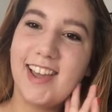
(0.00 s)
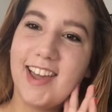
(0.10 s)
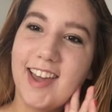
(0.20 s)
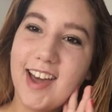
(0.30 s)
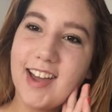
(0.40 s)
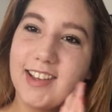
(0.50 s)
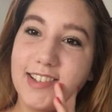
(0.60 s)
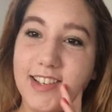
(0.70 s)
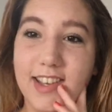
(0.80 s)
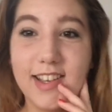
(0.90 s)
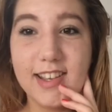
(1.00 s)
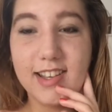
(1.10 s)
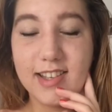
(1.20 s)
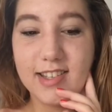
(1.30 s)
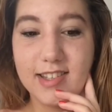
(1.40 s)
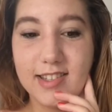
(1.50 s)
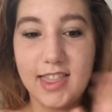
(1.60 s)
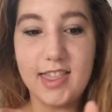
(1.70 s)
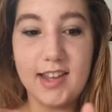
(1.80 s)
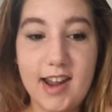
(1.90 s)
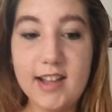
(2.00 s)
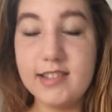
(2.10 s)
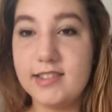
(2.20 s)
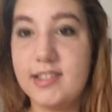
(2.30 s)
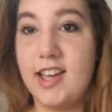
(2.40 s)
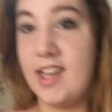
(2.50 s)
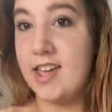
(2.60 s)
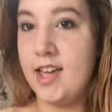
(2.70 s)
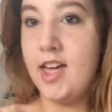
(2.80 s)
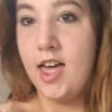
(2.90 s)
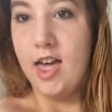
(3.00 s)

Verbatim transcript: and it is the next day,